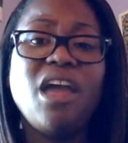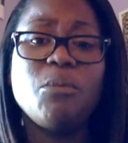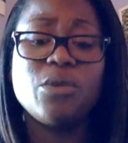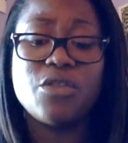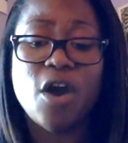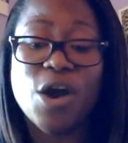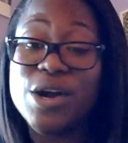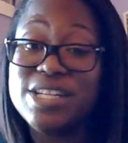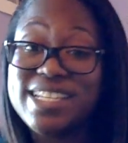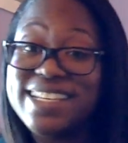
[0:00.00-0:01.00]
um, with
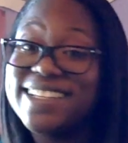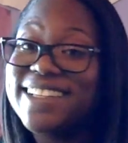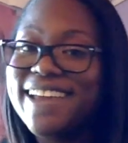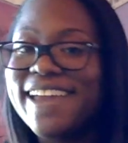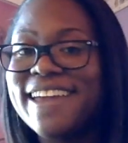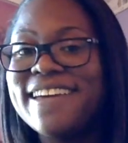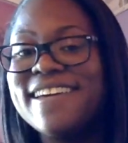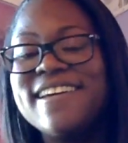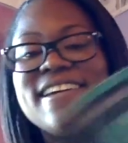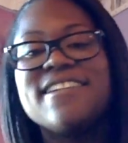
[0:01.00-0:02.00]
heart healing
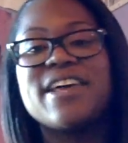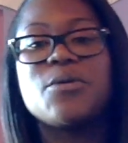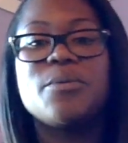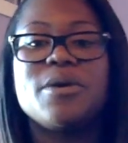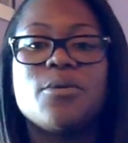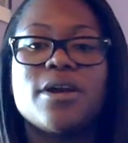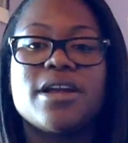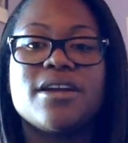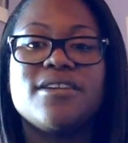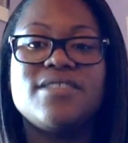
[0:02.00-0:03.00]
like we'll be
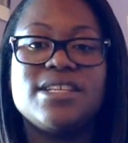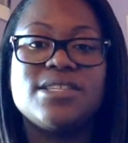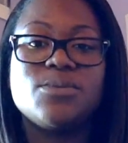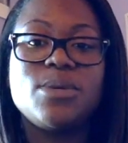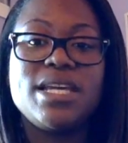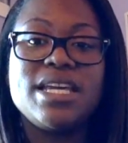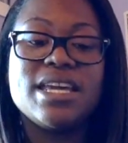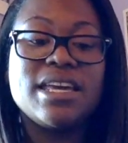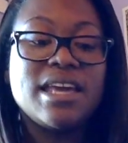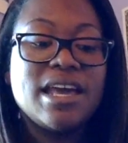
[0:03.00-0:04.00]
working on this
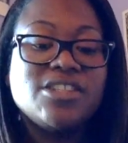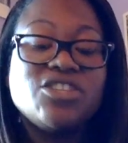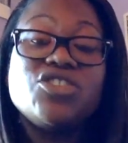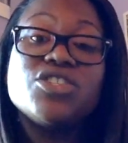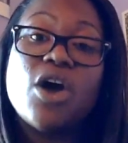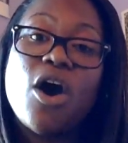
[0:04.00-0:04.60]
week, to just